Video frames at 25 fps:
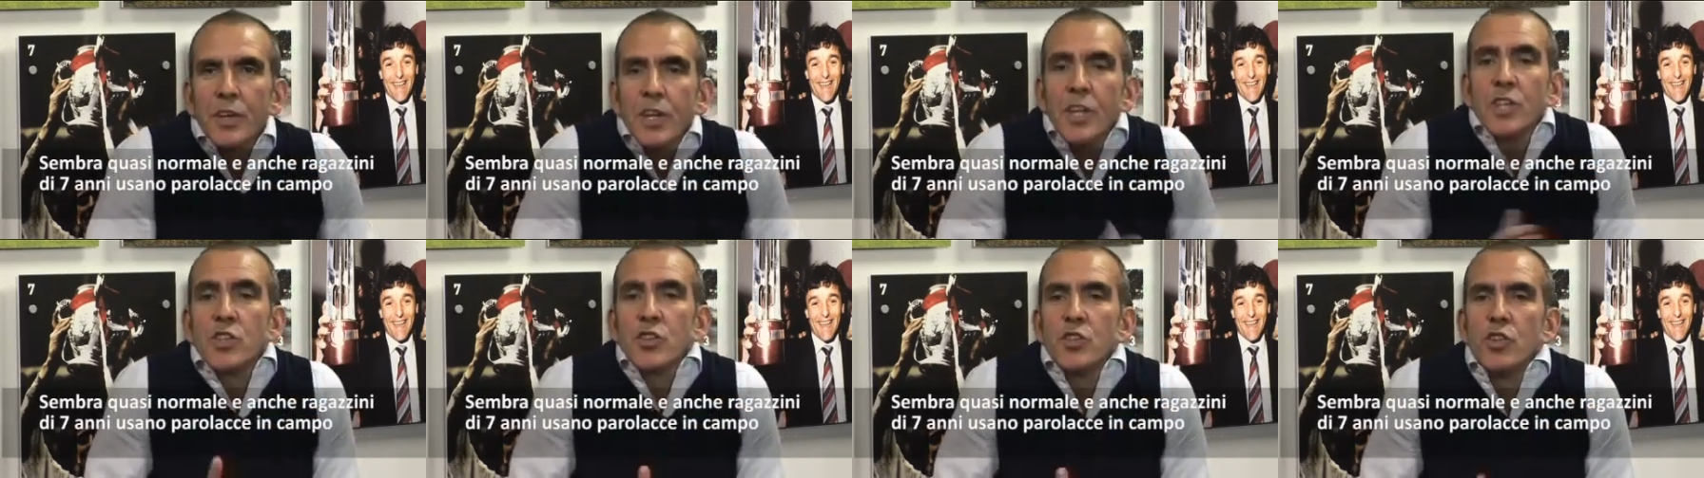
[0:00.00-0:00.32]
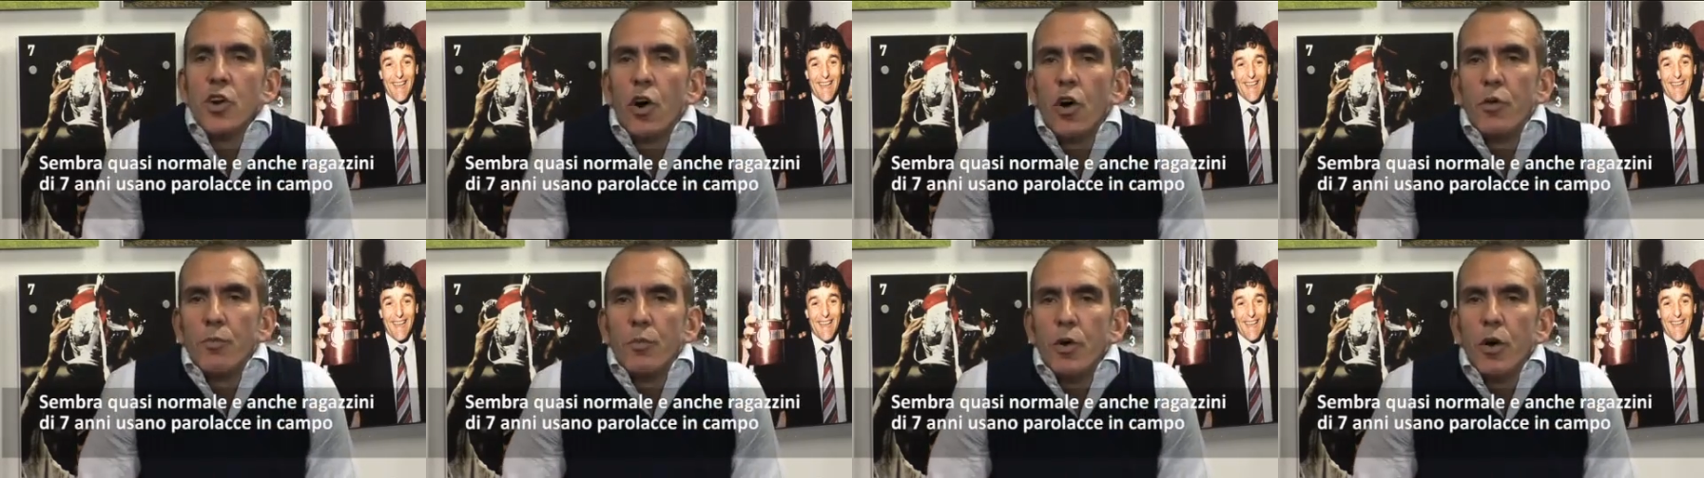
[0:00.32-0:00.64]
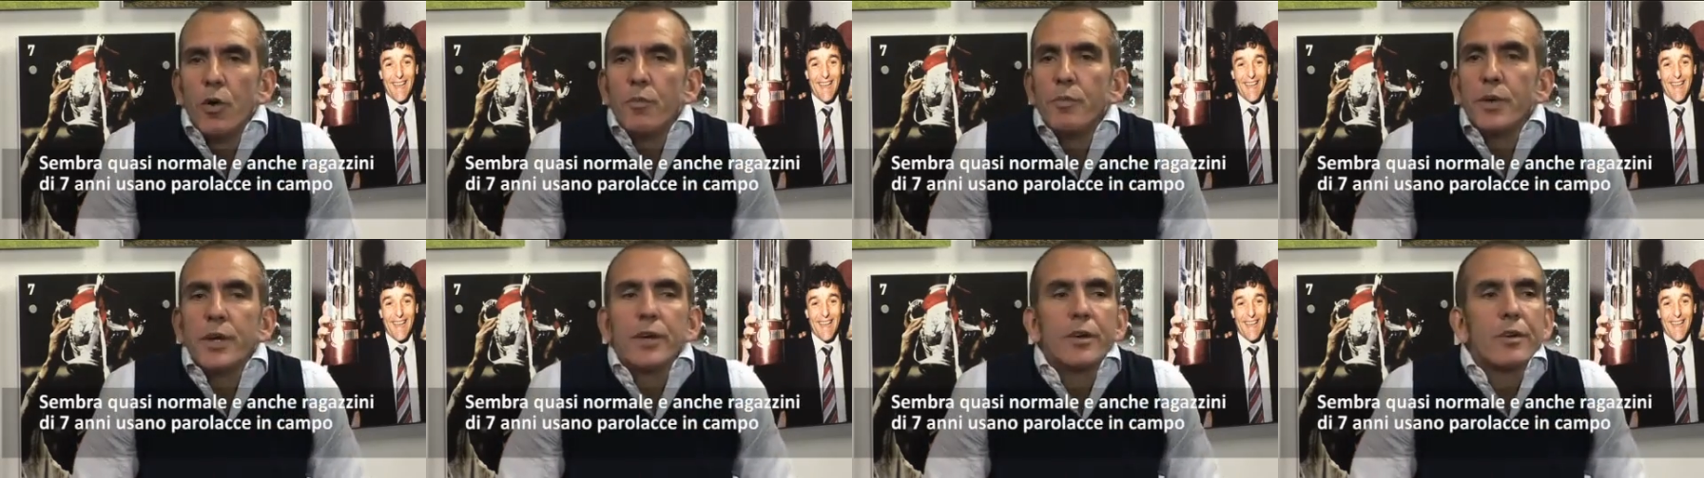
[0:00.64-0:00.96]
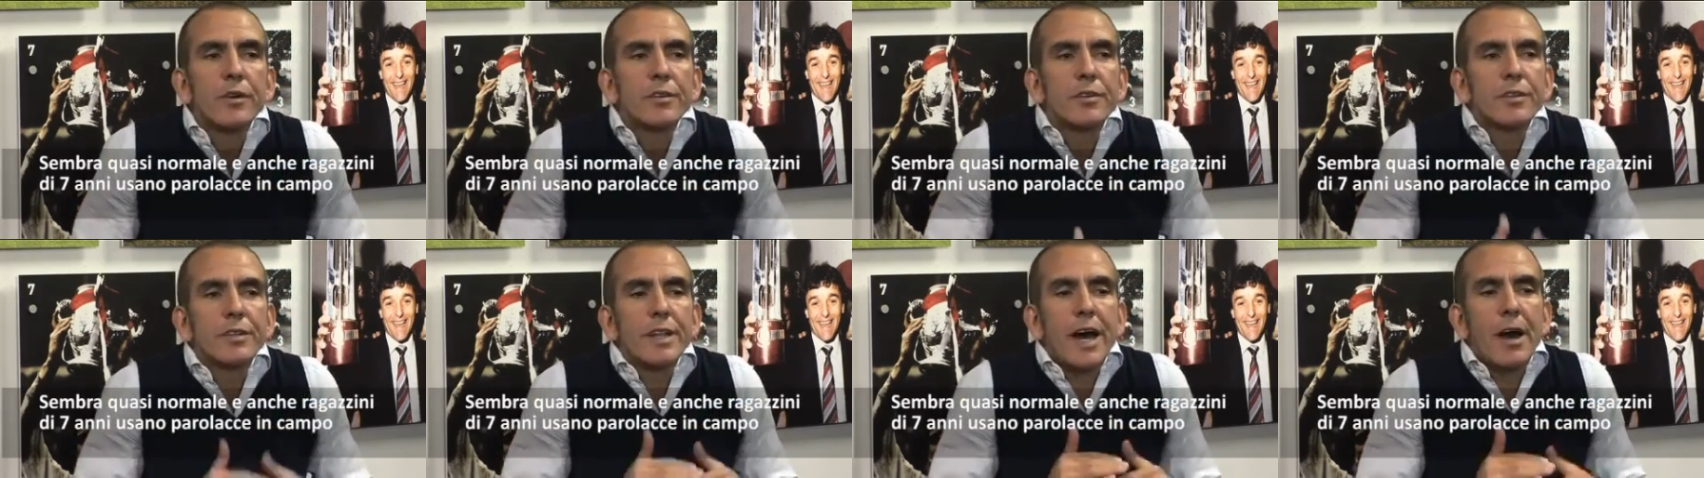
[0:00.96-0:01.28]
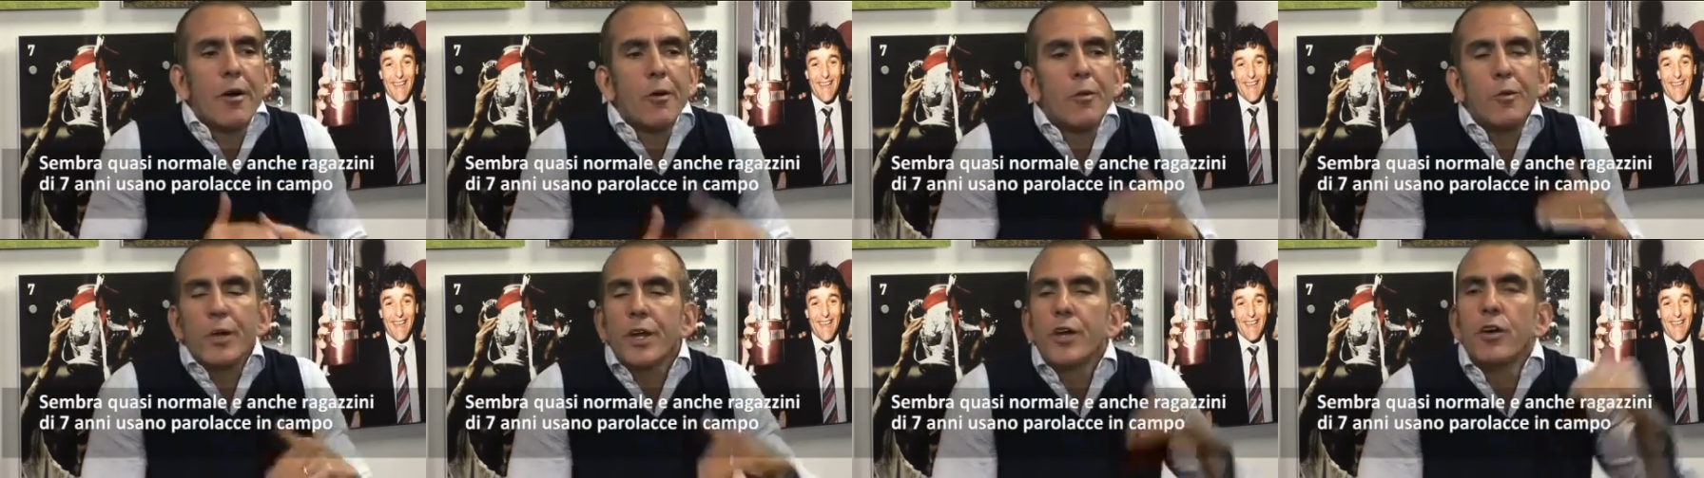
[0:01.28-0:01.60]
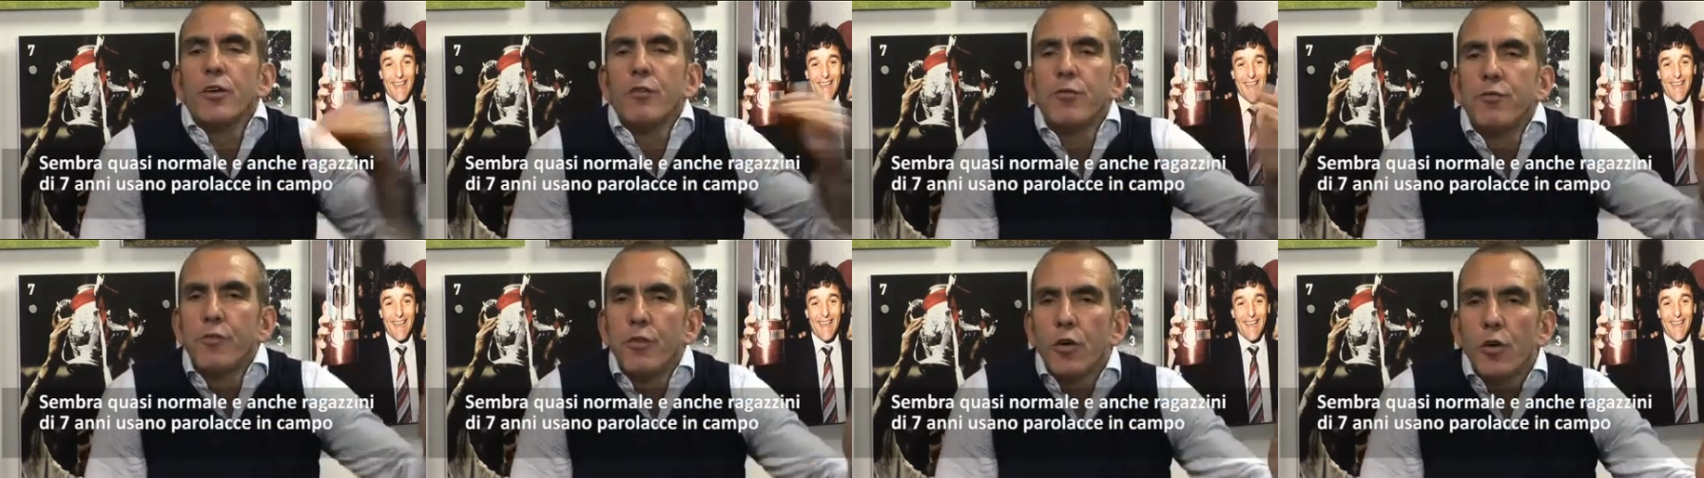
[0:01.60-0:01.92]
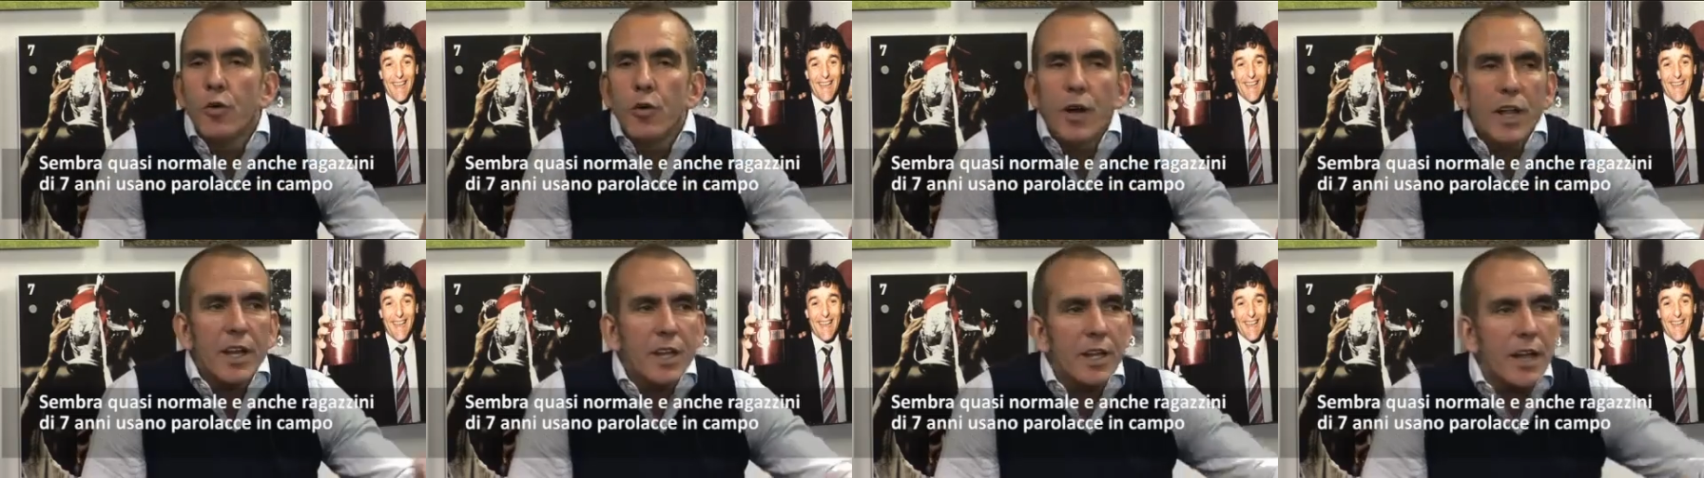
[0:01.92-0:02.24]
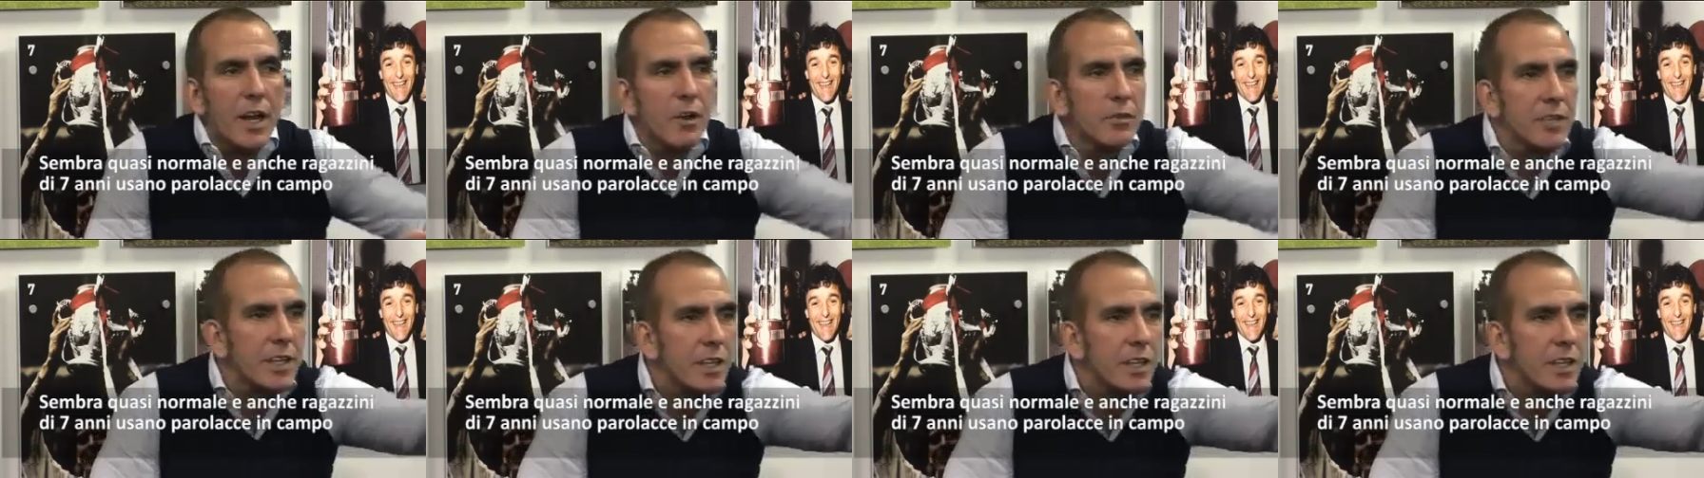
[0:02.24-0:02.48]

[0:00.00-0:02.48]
is normal, because now we go forward and now